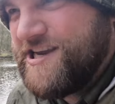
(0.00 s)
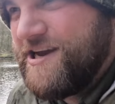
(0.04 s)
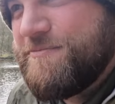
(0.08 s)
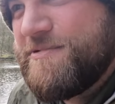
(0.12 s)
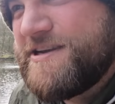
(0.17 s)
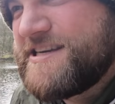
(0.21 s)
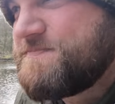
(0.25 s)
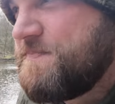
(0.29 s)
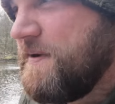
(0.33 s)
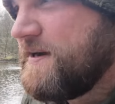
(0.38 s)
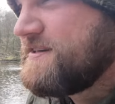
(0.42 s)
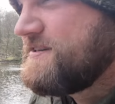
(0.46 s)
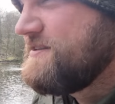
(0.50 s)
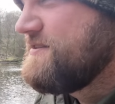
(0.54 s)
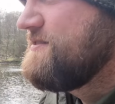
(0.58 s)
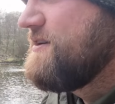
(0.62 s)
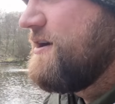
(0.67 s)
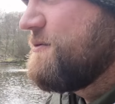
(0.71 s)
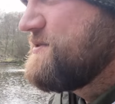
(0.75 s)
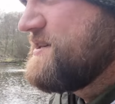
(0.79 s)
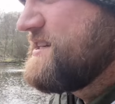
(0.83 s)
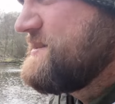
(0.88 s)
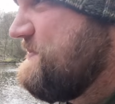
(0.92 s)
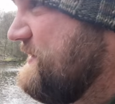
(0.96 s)

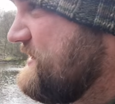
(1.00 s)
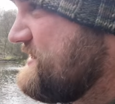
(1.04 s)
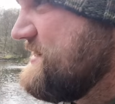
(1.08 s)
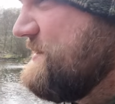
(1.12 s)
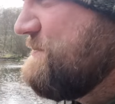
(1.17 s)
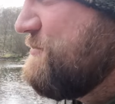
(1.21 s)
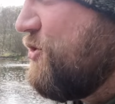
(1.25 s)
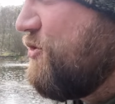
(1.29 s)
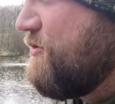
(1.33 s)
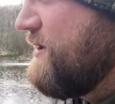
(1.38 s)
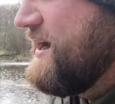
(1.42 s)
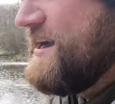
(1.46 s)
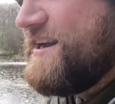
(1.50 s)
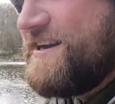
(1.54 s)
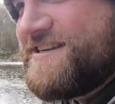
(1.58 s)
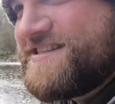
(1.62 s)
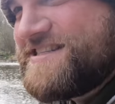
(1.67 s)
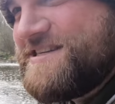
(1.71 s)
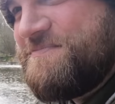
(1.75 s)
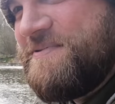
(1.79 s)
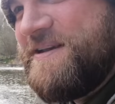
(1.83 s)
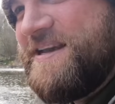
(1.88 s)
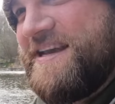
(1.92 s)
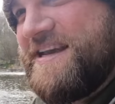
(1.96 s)
was expecting more anglers
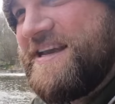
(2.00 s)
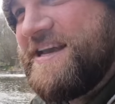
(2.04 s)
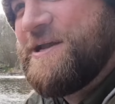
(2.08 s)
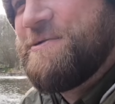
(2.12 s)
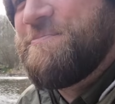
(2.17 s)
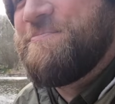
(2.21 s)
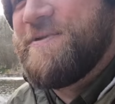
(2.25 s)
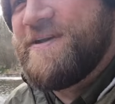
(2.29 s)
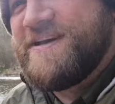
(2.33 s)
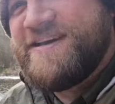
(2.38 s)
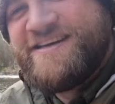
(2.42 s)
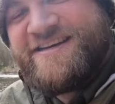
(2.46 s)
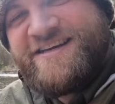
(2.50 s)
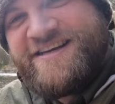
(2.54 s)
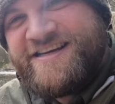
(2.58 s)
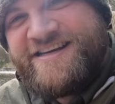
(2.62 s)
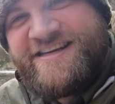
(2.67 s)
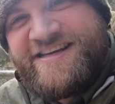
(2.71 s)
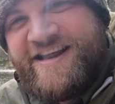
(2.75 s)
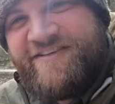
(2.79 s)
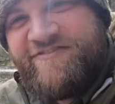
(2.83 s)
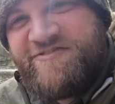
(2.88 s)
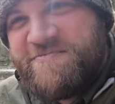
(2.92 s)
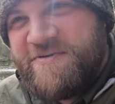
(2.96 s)
to be here, but
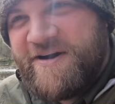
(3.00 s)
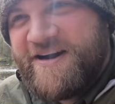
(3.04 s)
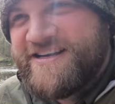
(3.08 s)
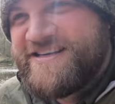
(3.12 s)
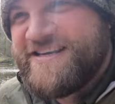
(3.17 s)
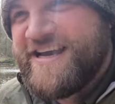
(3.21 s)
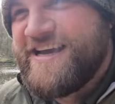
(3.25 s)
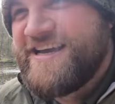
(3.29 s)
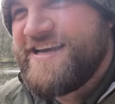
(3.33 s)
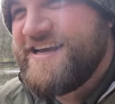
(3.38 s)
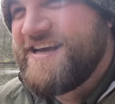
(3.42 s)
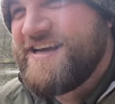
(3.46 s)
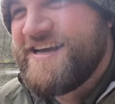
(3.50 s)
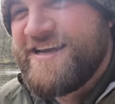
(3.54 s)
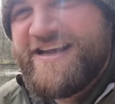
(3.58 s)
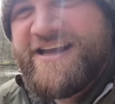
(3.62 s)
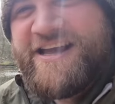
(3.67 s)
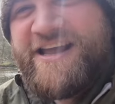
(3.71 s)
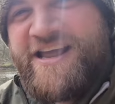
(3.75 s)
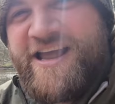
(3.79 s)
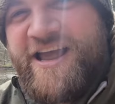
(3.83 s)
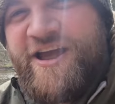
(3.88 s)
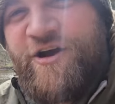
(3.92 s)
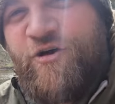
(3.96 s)
never mind.
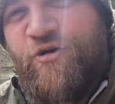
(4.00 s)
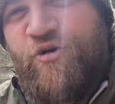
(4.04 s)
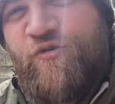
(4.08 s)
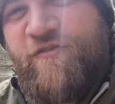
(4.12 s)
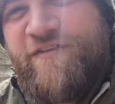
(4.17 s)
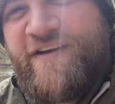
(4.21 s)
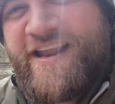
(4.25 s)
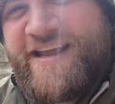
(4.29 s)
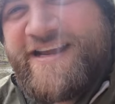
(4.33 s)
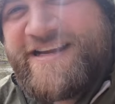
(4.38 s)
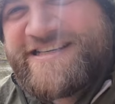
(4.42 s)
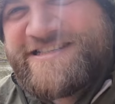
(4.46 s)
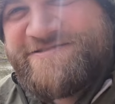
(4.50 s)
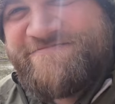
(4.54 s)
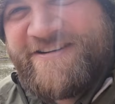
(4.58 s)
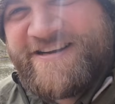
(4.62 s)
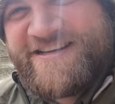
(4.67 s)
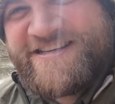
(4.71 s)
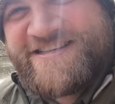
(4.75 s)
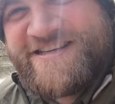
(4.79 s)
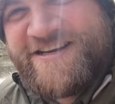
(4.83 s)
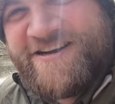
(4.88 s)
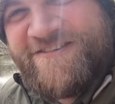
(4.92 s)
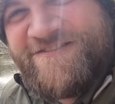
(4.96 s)
All the lake to
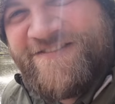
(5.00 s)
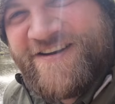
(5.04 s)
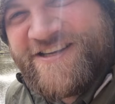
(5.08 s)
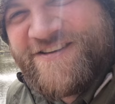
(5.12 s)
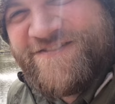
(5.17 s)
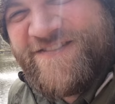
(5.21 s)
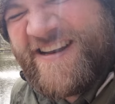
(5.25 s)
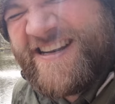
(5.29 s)
myself, that's